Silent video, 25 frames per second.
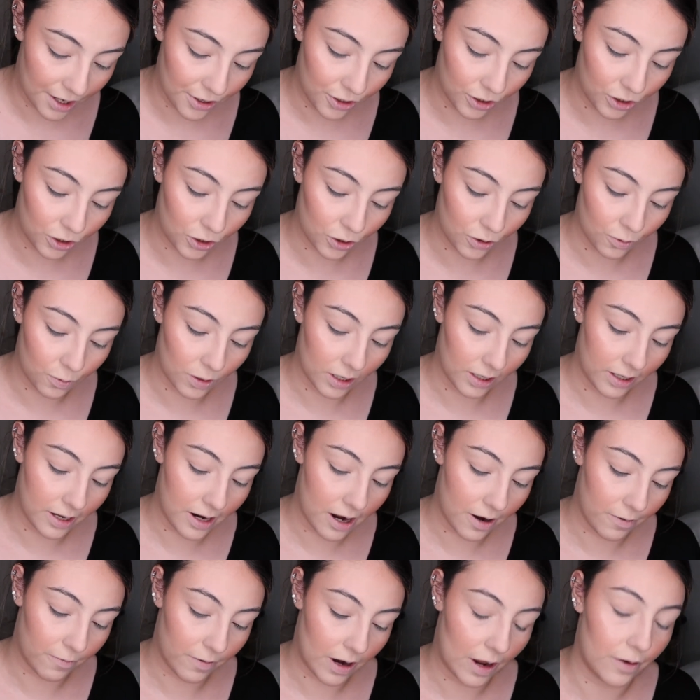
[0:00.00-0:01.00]
I just swirl
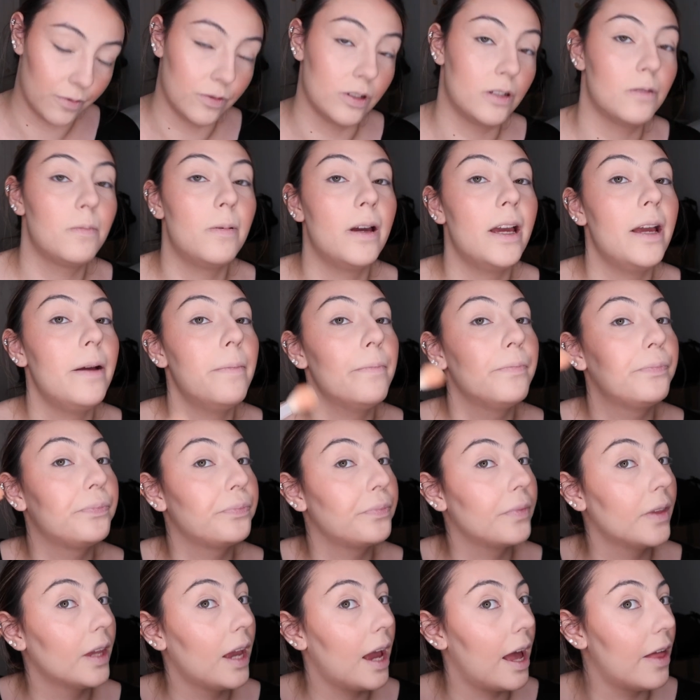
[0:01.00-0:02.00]
it around a bit,
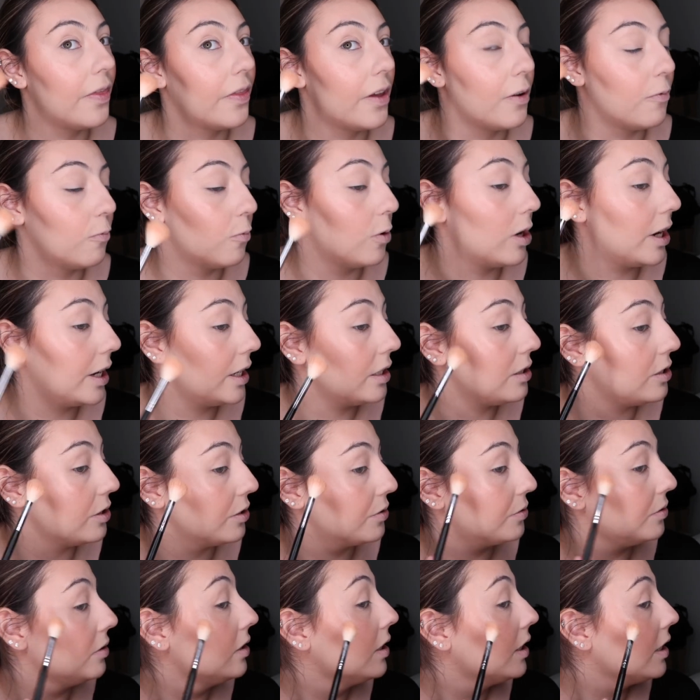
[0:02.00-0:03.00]
and then what I
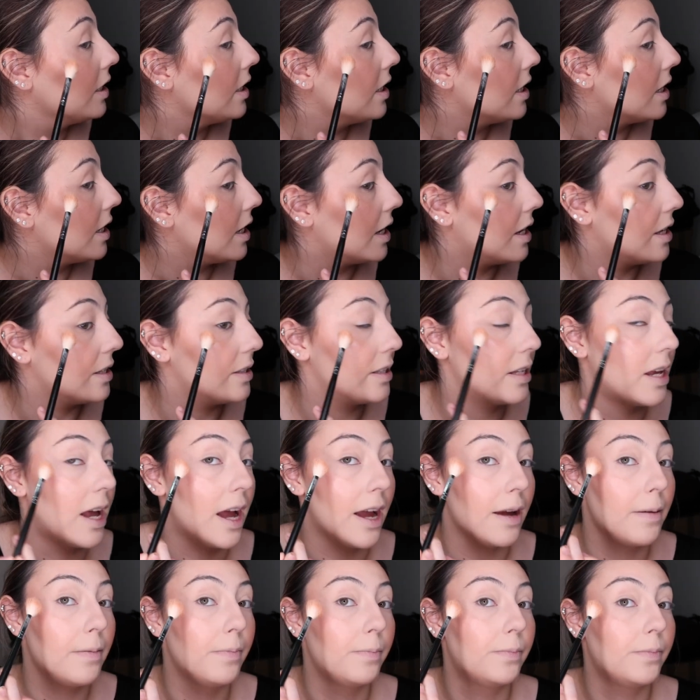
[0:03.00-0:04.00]
do is
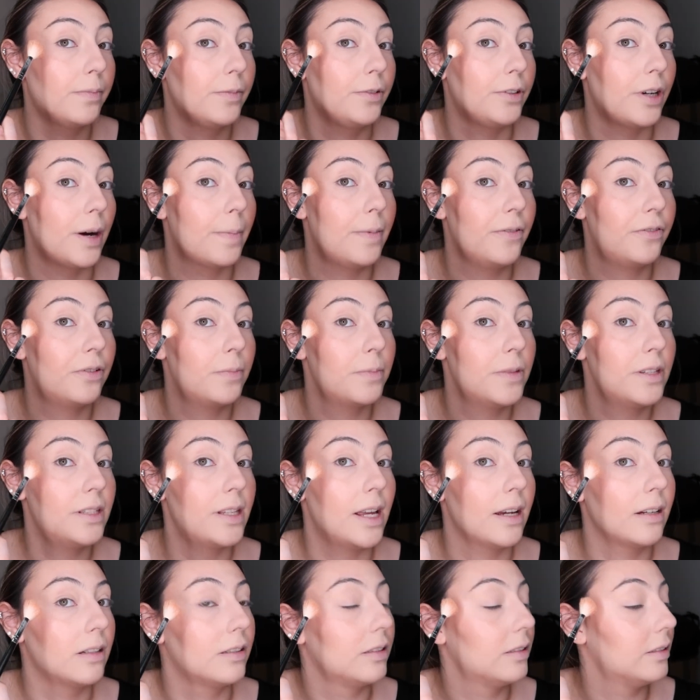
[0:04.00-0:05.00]
I grab it from
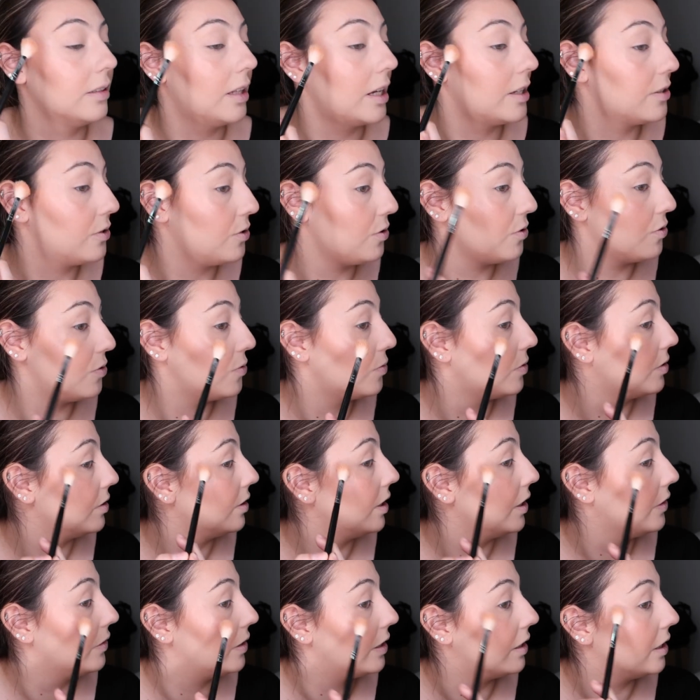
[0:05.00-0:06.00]
this angle as
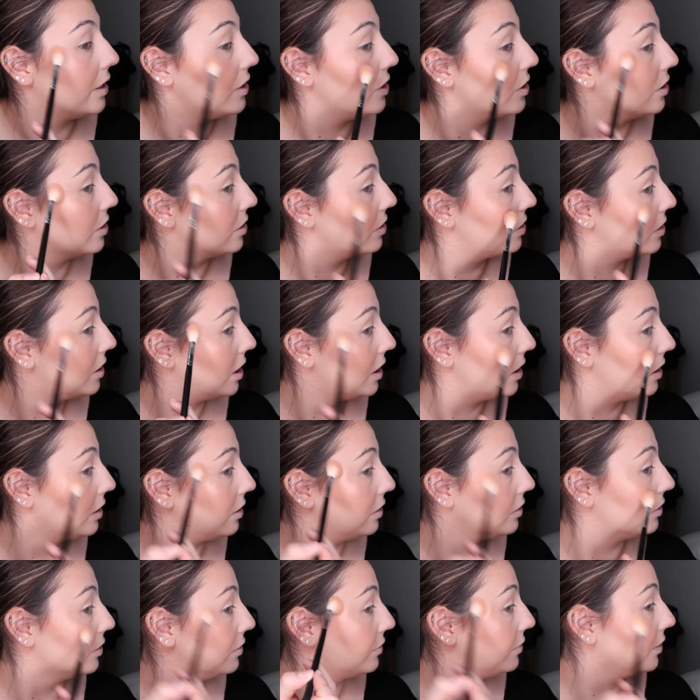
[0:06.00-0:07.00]
usual, and then I just
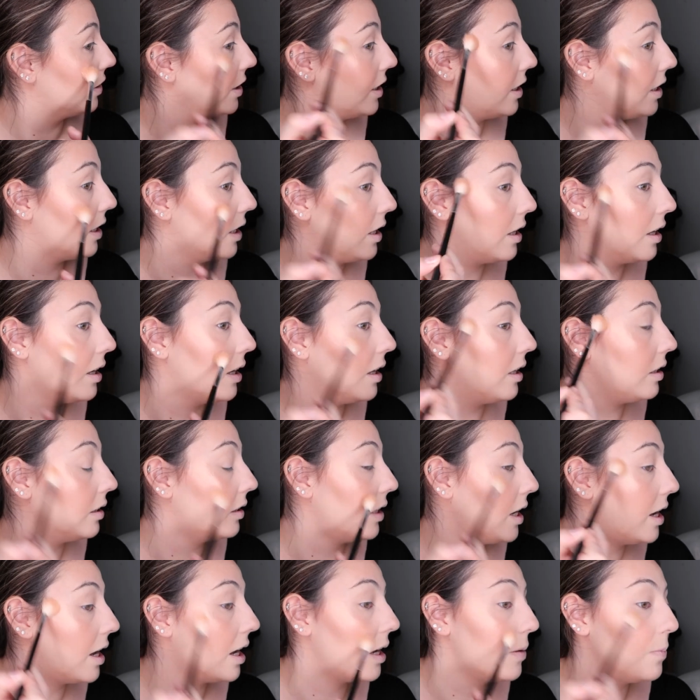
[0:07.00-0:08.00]
kind of
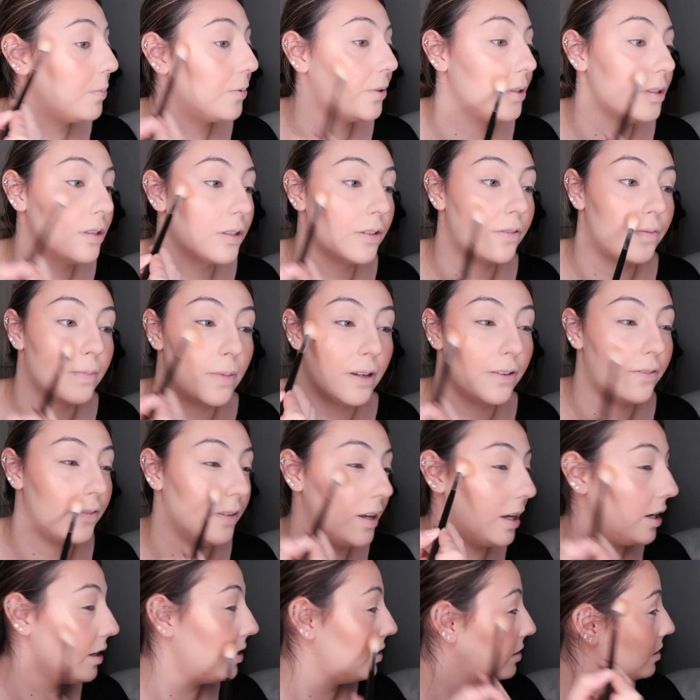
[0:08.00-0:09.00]
hit the high points of my
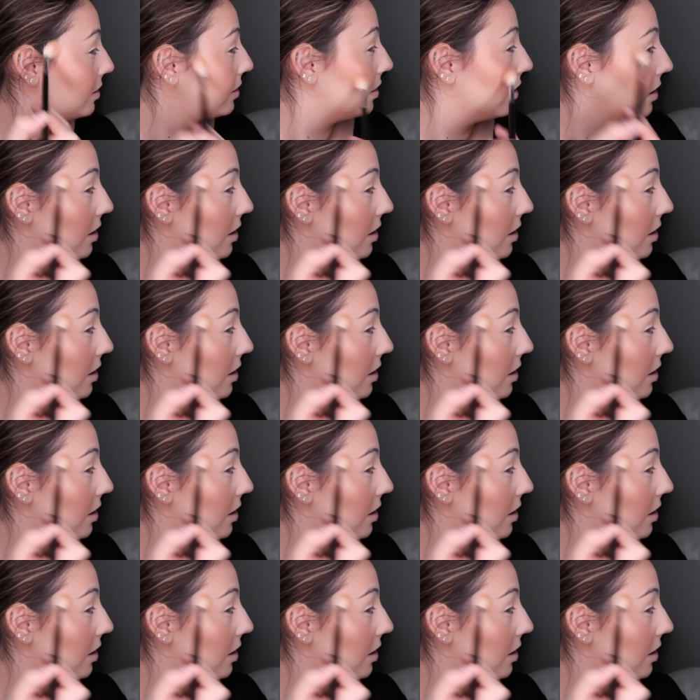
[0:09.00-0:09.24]
face